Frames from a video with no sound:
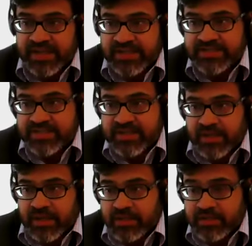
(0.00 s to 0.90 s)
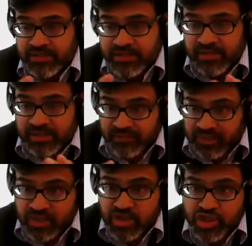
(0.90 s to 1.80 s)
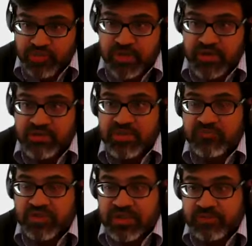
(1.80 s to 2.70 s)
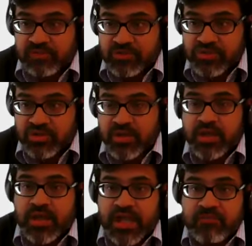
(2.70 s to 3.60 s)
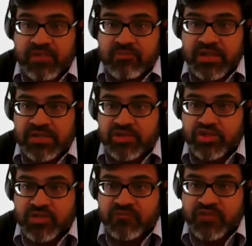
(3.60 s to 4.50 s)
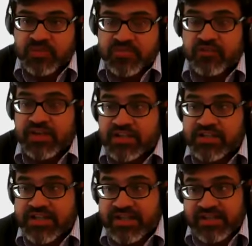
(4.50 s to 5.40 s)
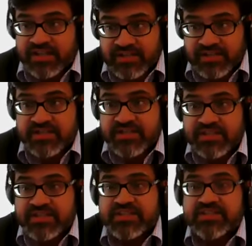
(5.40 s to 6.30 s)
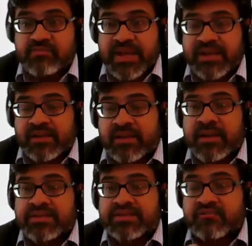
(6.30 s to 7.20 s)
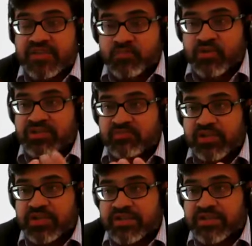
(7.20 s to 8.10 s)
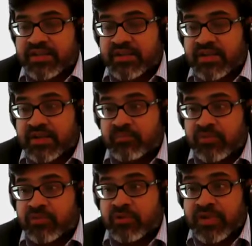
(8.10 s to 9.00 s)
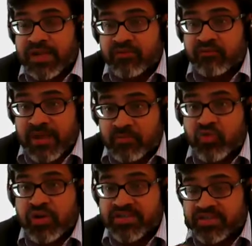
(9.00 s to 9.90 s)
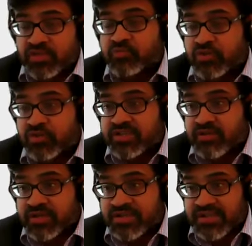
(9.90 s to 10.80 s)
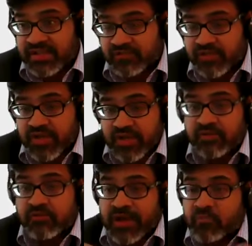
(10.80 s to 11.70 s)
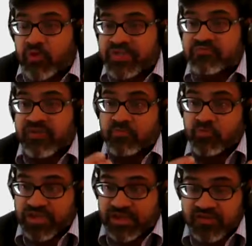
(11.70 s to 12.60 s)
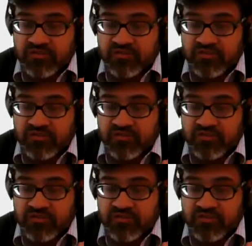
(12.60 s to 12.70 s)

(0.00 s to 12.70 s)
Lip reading: that under the relationship agreement with WTO, implementation of TRIPS-related technical assistance is the responsibility that WIPO has assumed on itself. WIPO as WIPO